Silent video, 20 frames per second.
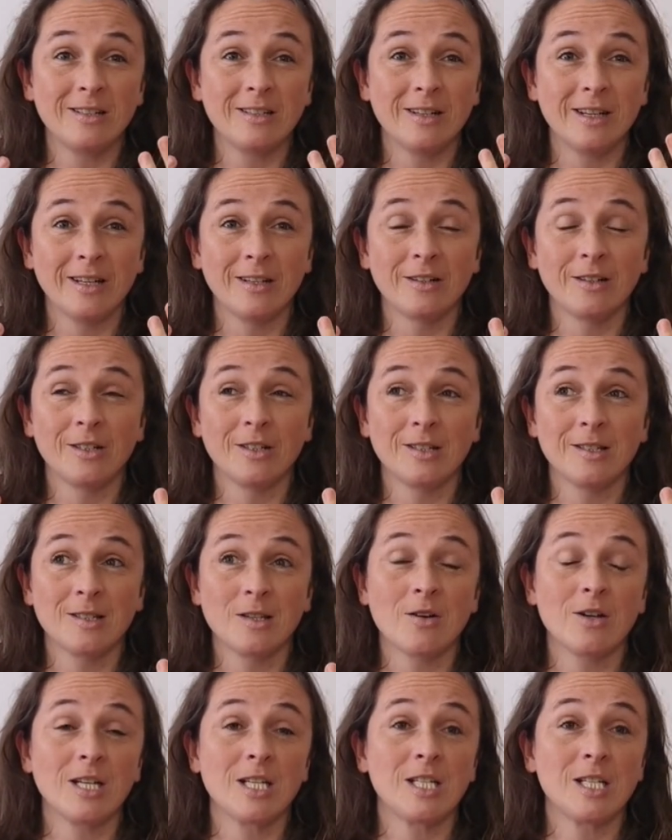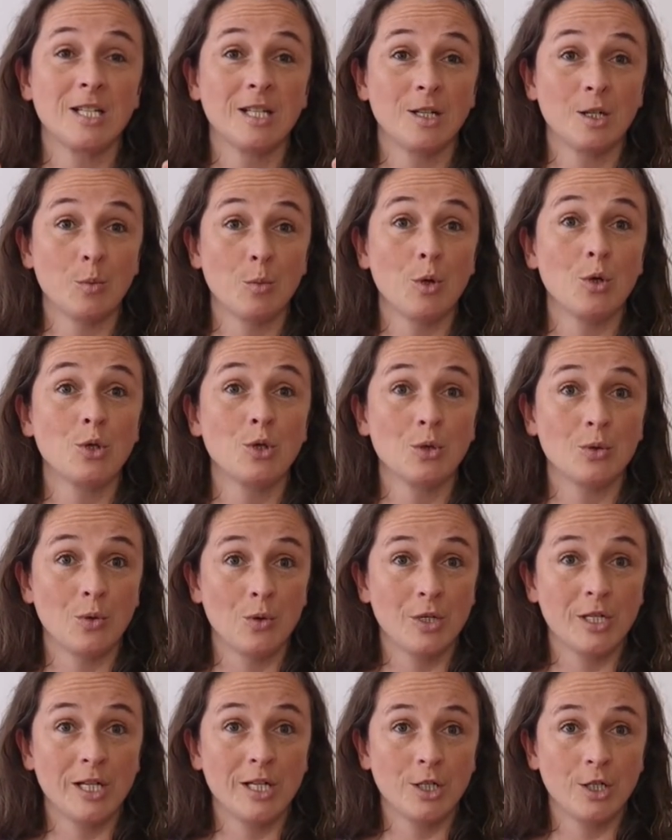like an anxiety and
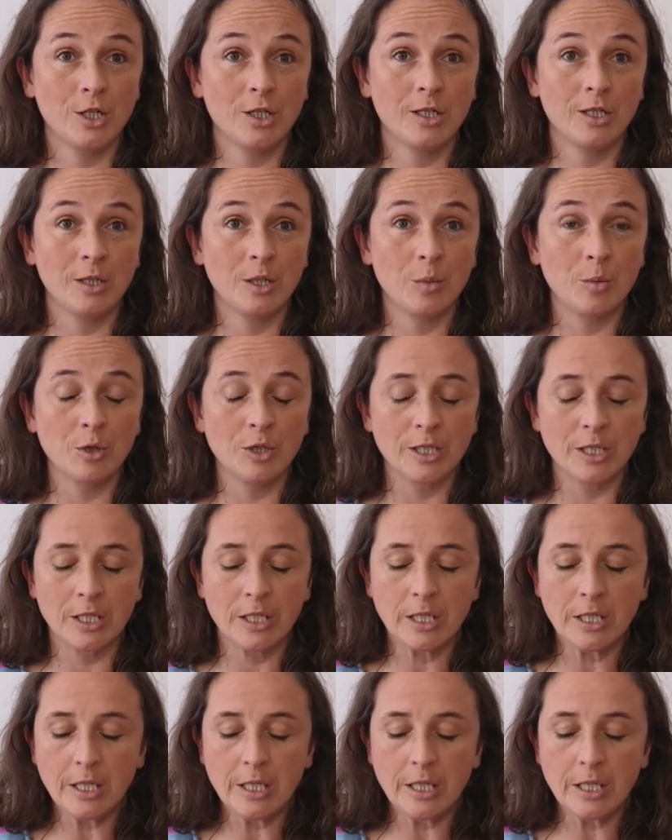emotional tension in the body.